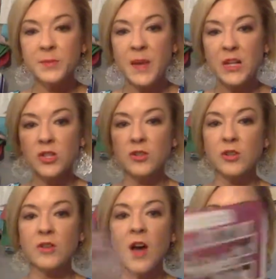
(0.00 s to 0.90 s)
pictures
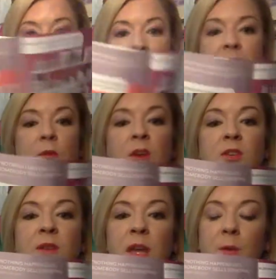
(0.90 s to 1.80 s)
are not exactly what
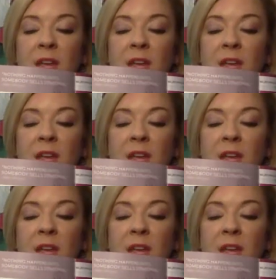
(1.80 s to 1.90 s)
you get.